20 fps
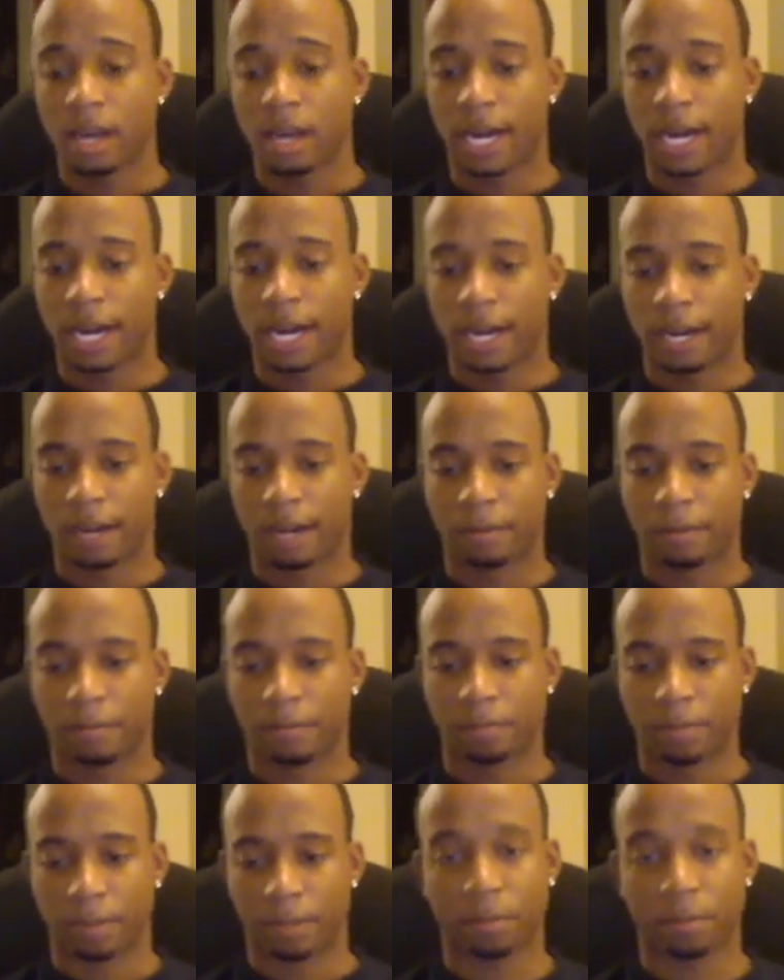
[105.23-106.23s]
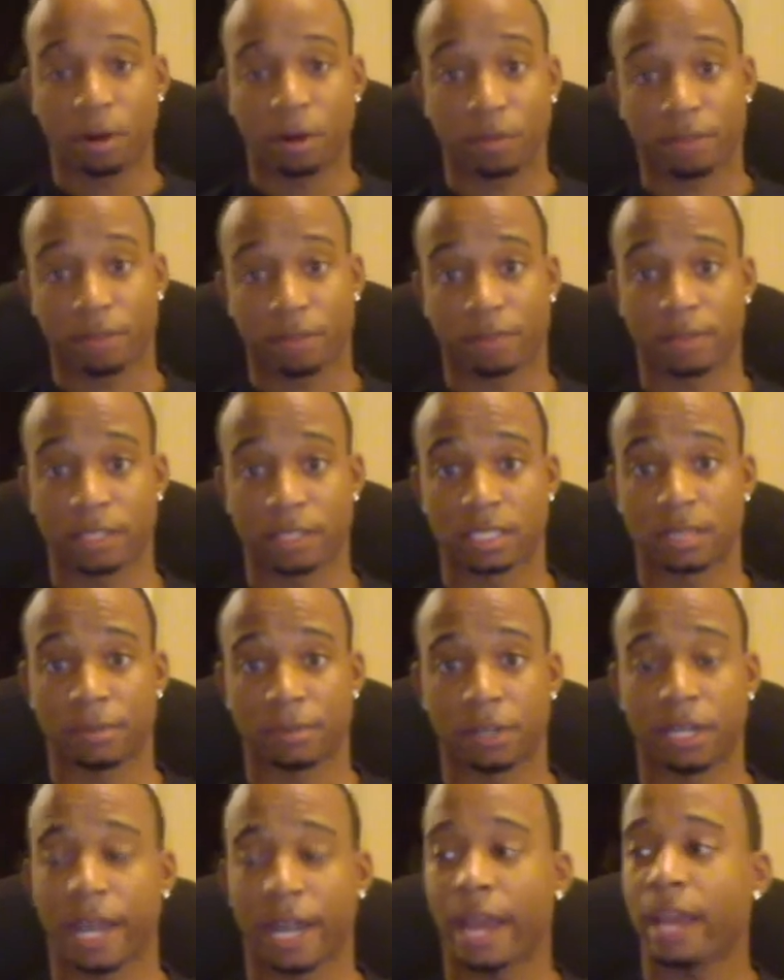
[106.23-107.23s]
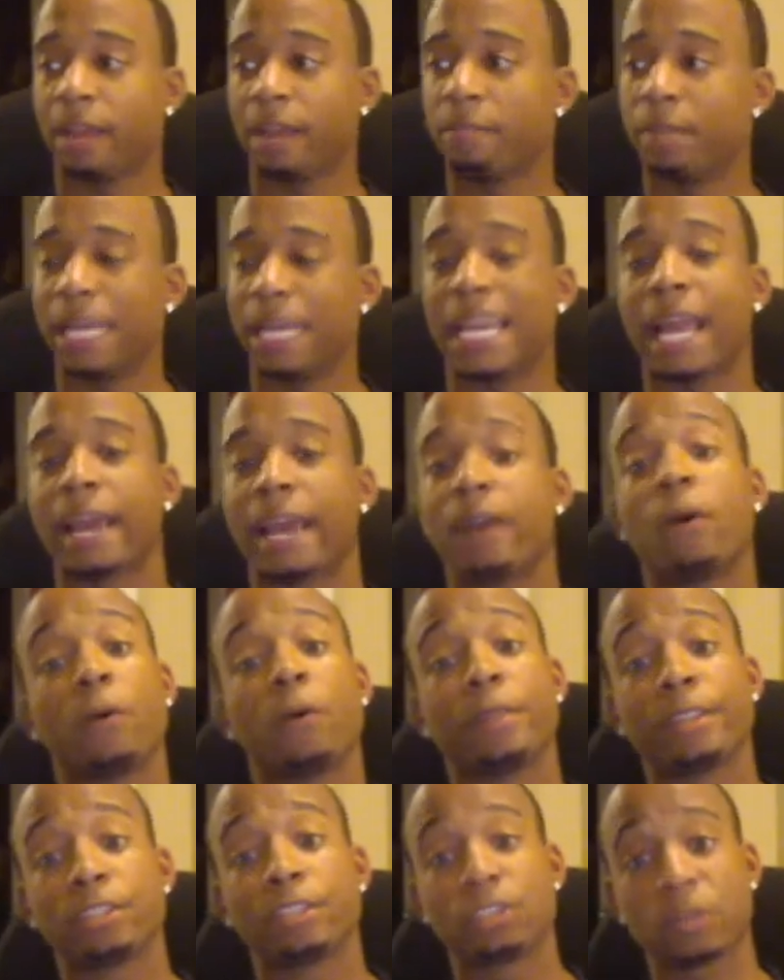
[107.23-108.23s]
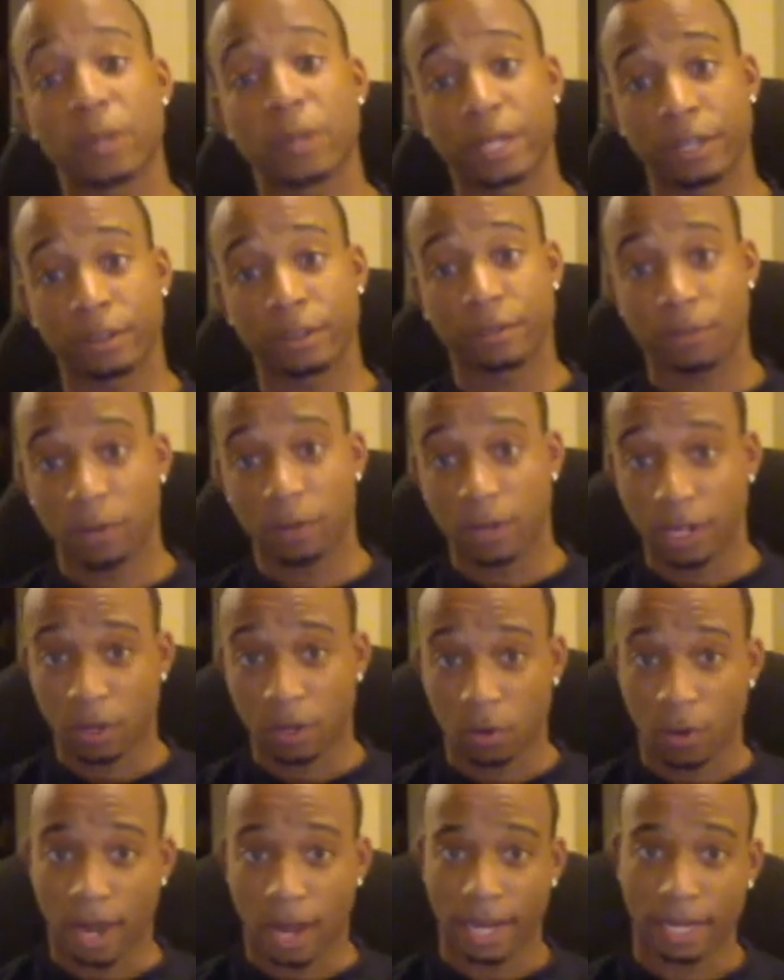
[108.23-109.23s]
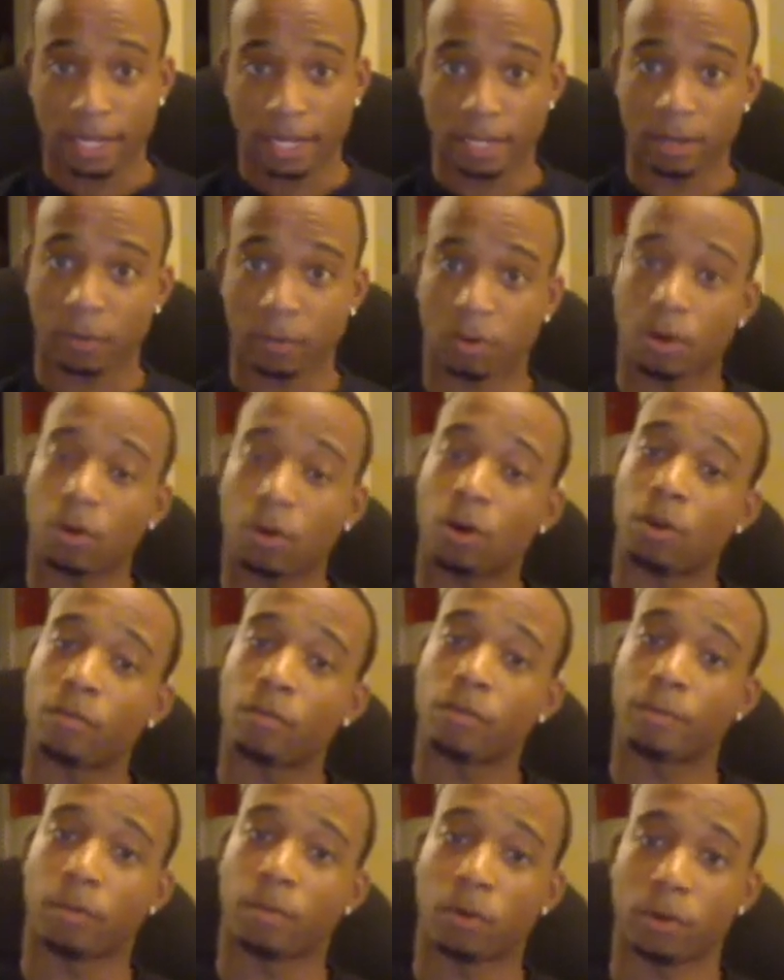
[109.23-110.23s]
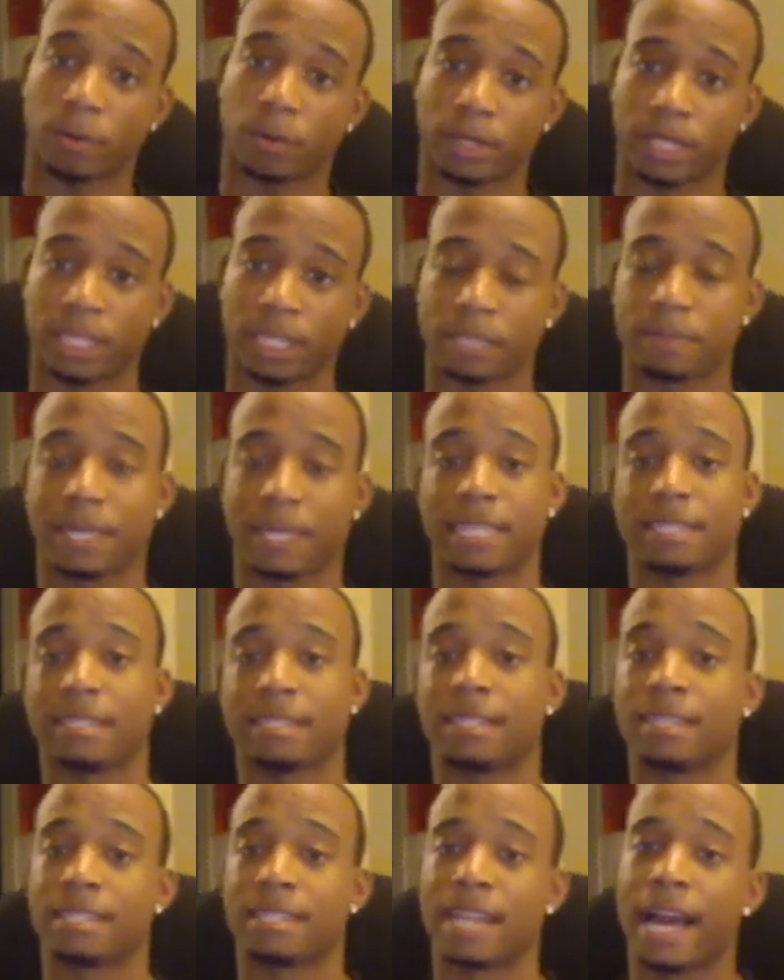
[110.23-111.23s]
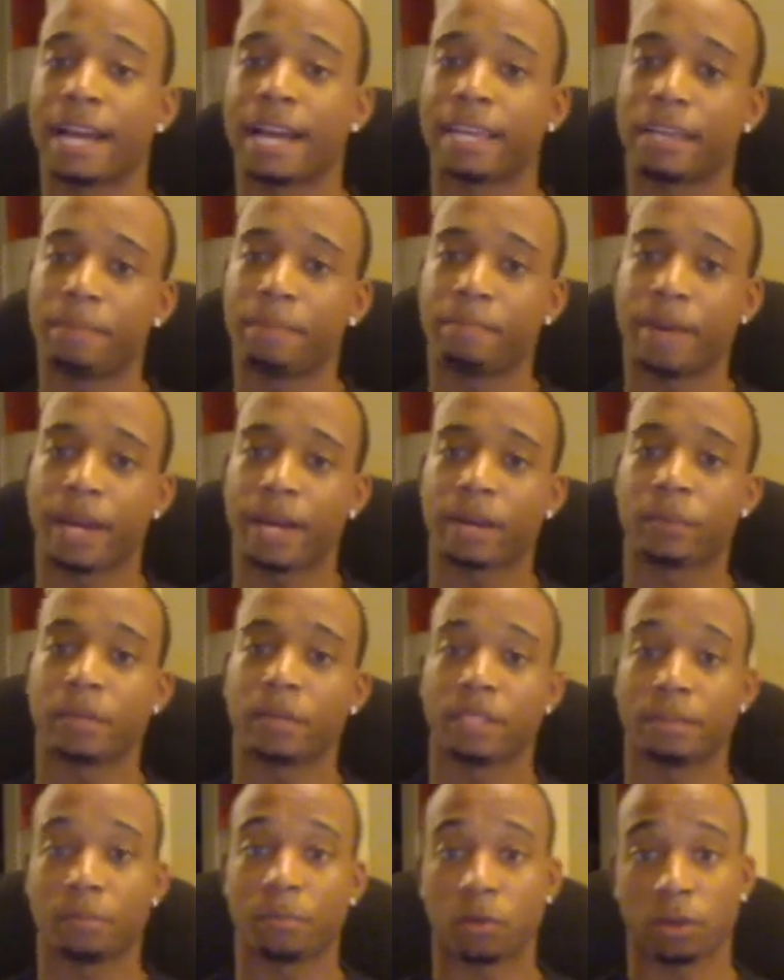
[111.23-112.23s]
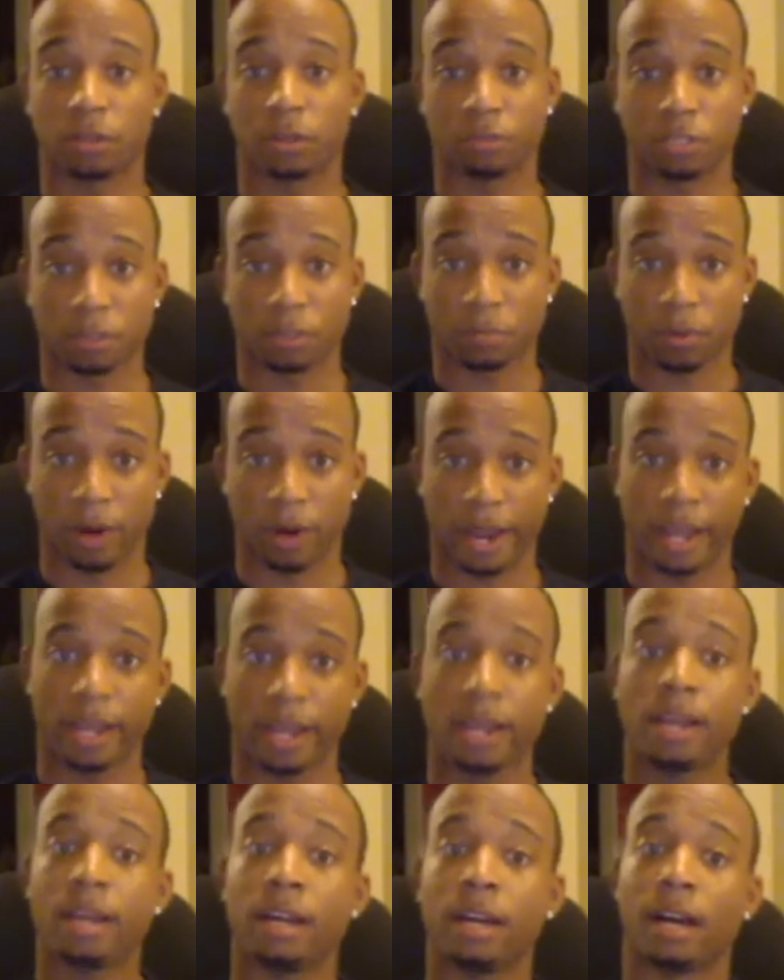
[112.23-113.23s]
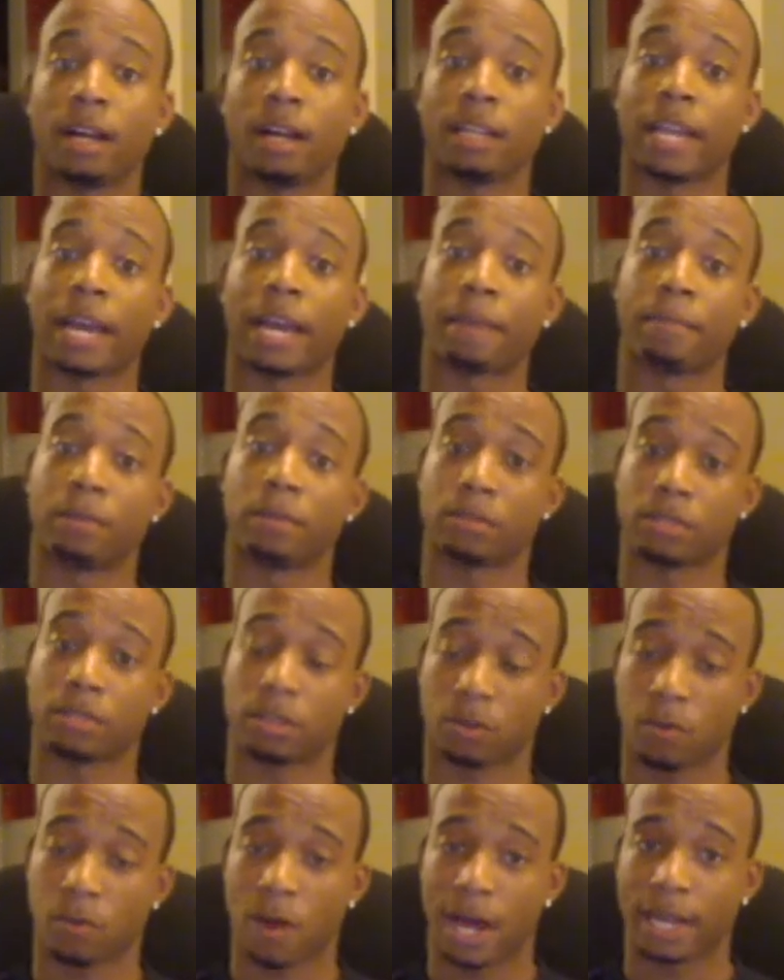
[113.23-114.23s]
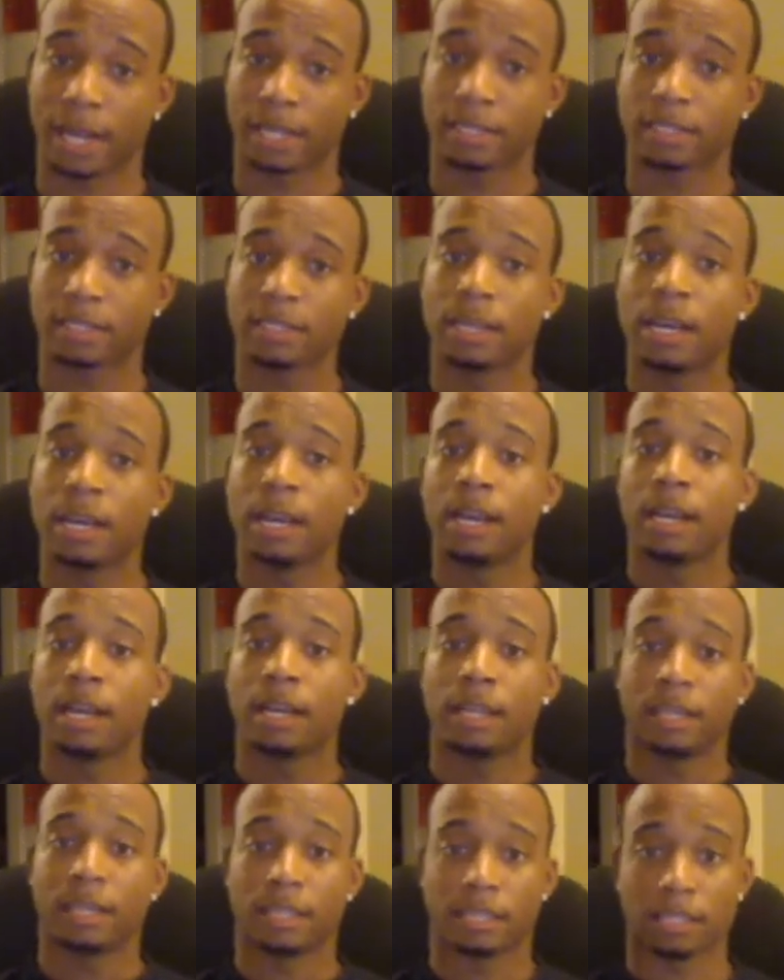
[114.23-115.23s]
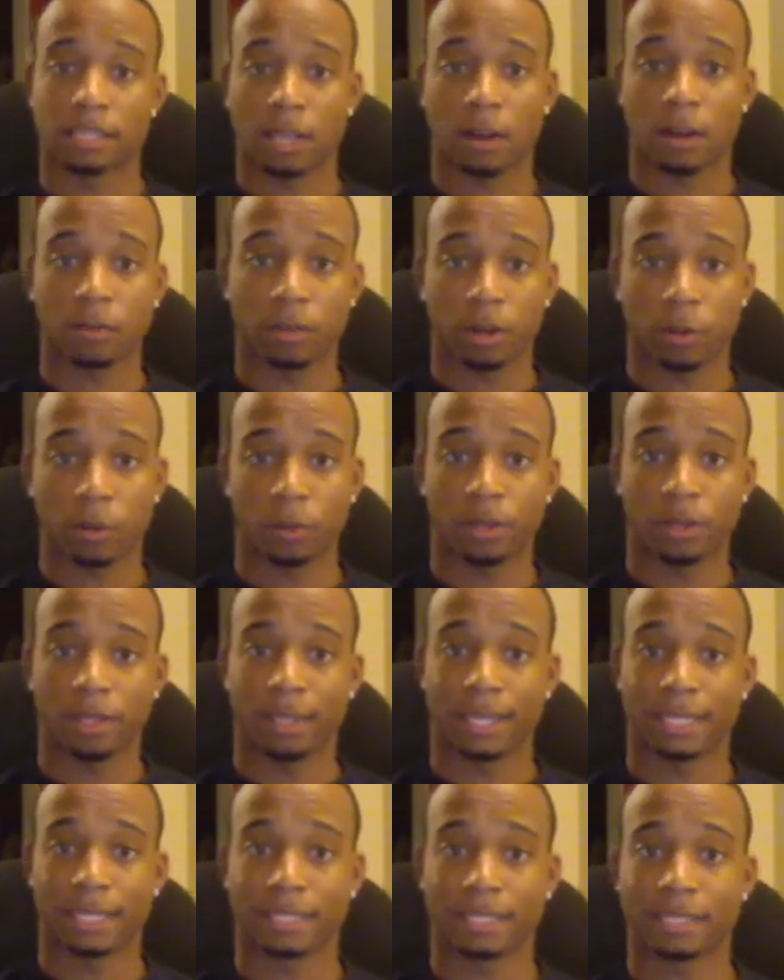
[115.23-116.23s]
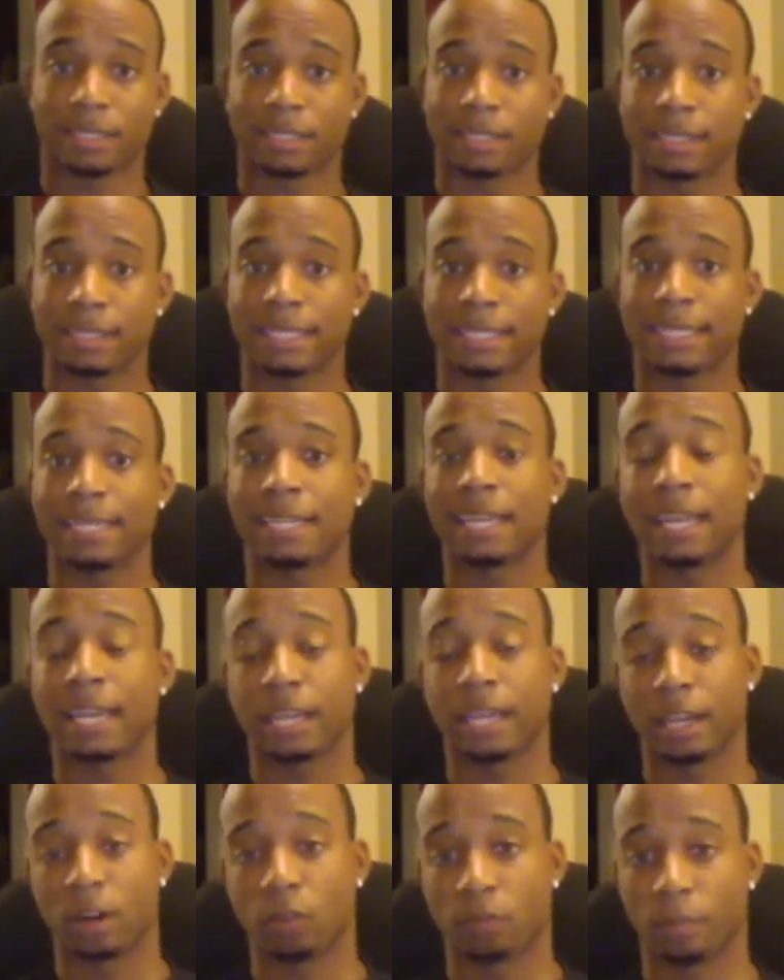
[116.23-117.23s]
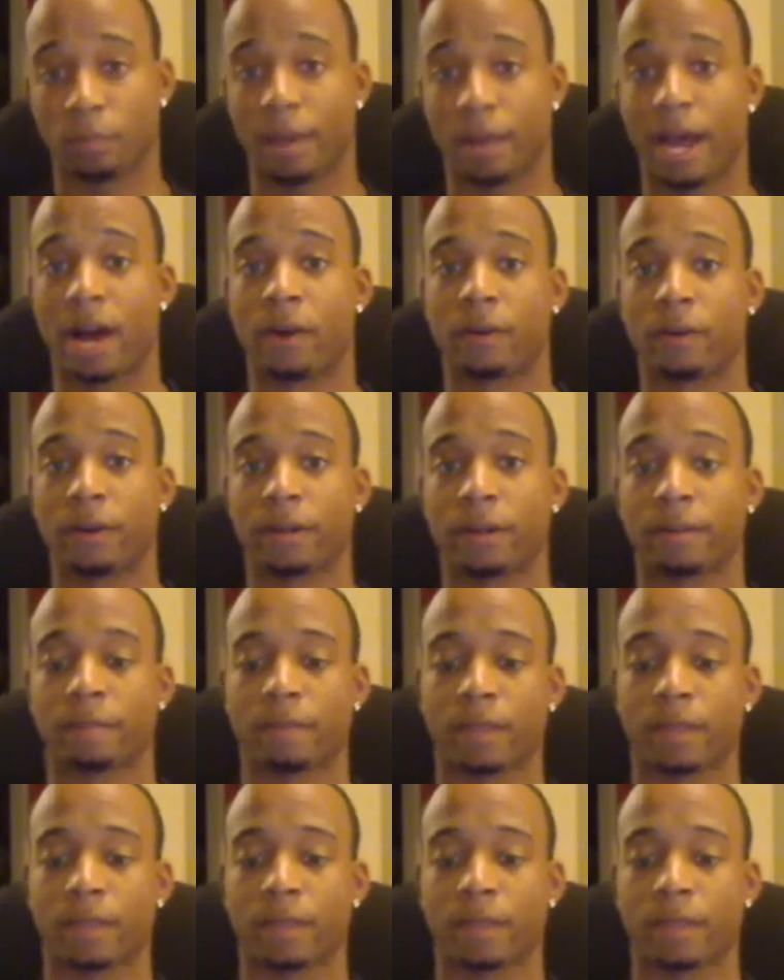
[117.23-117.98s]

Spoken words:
But perfect for the summer day. Be light on the trigger for an aquatic. Don't go overboard with this because it does not get better with the more you spray, unlike most aquatics. The salt note in this can get overpowering.